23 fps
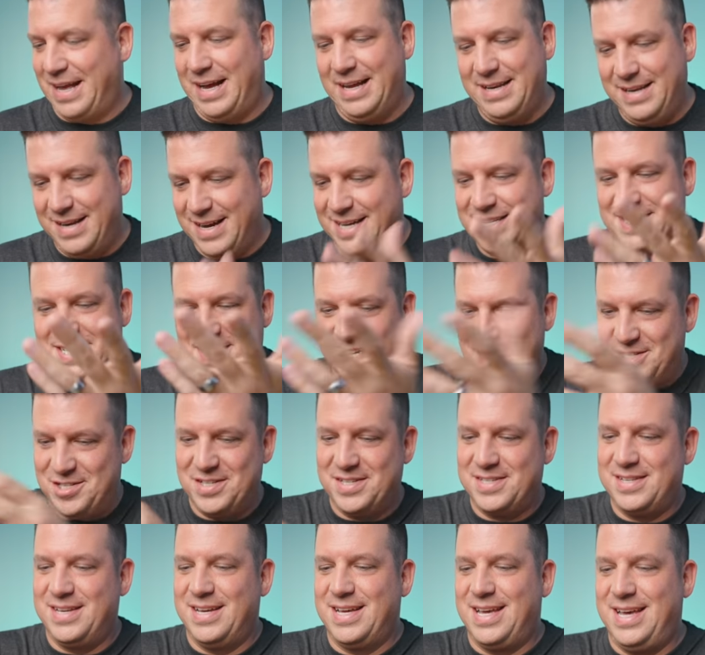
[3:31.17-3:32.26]
Nice
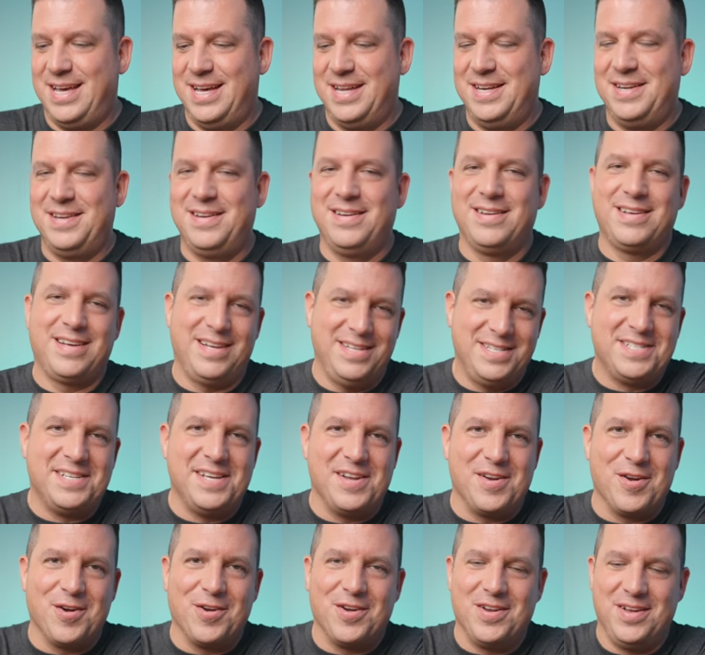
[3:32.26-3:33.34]
touches, again,
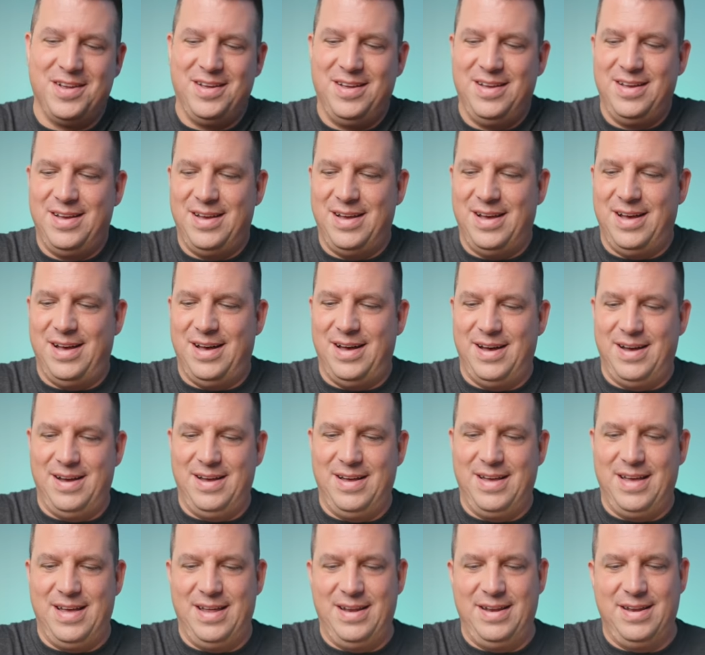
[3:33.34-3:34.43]
considered.
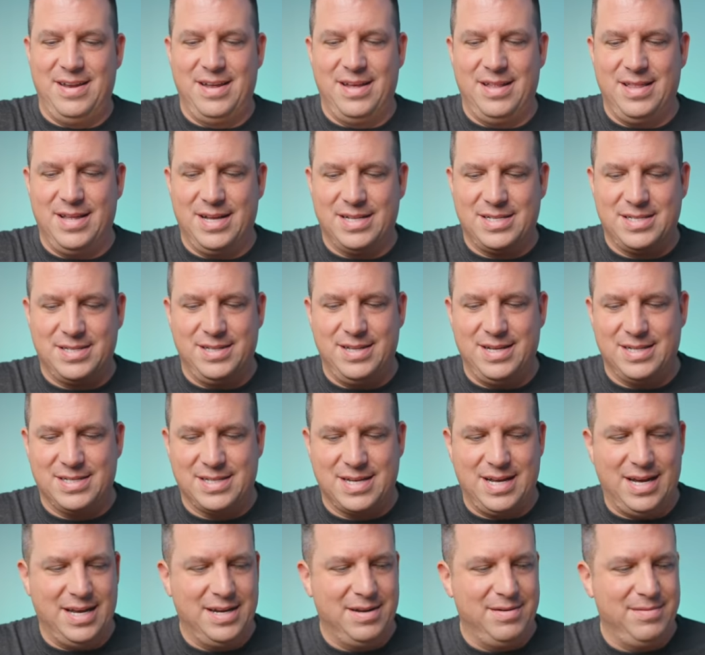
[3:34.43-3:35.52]
Uh, and, and that's, that's
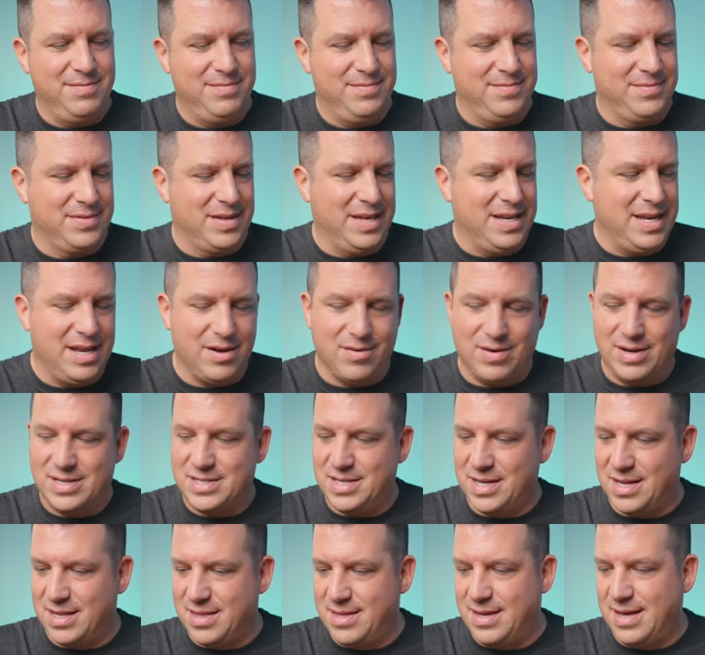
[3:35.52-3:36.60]
kind of an
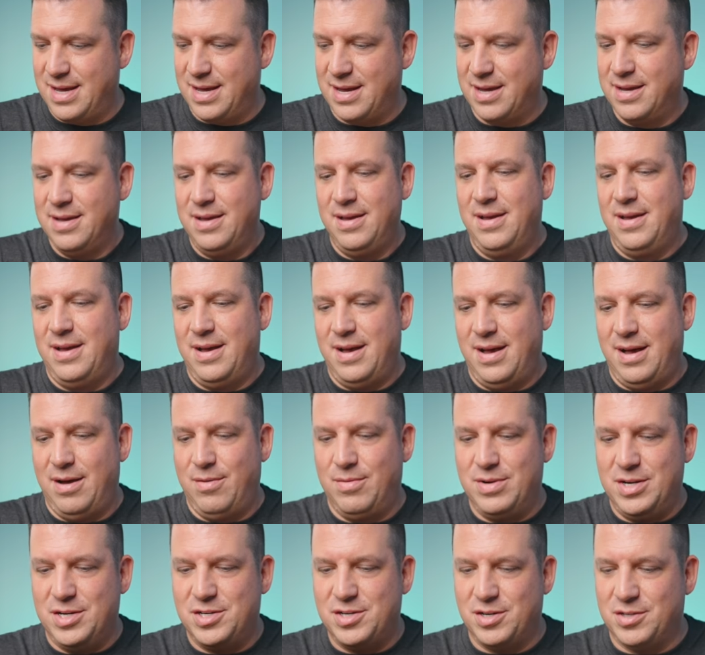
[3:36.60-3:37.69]
interesting thing uh,
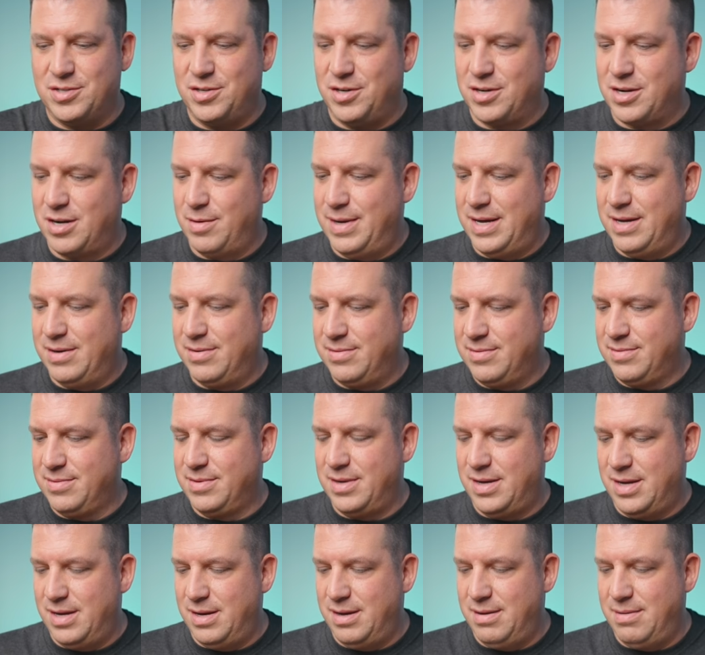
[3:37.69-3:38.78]
when you start talking about
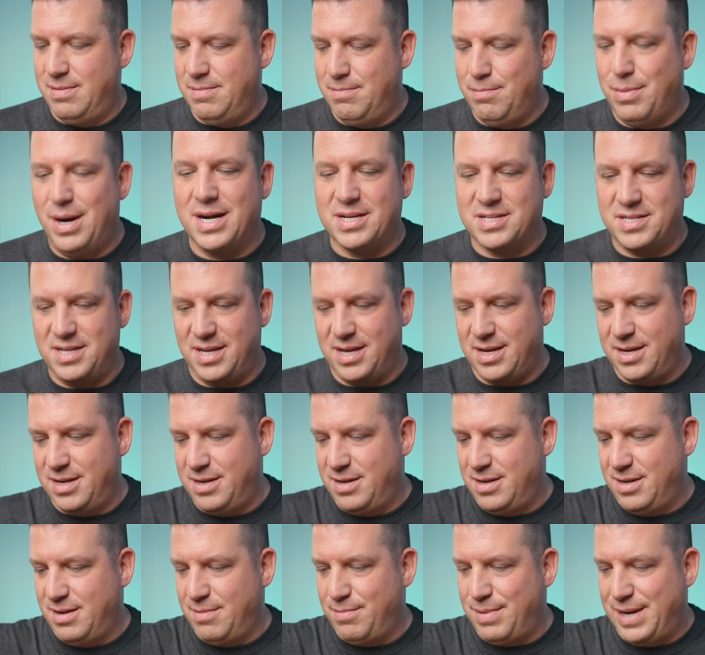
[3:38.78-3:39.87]
uh, boxing
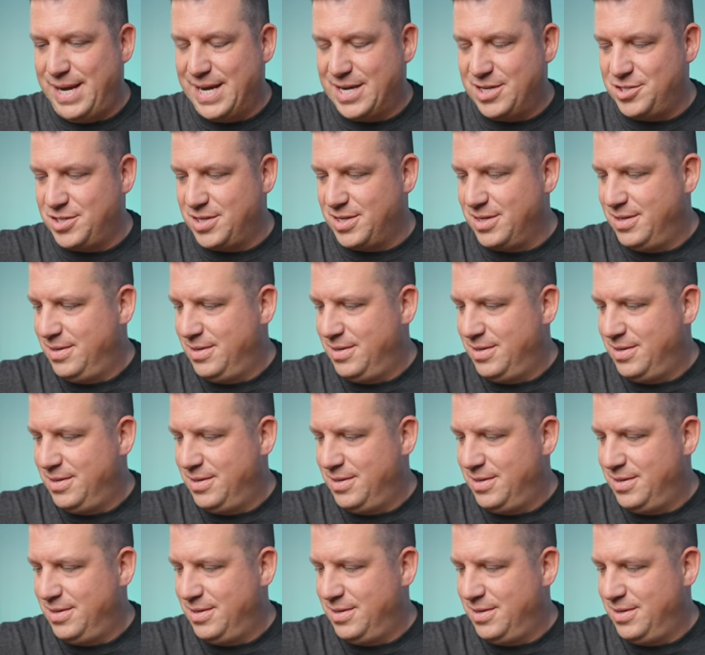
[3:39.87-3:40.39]
and, and packaging.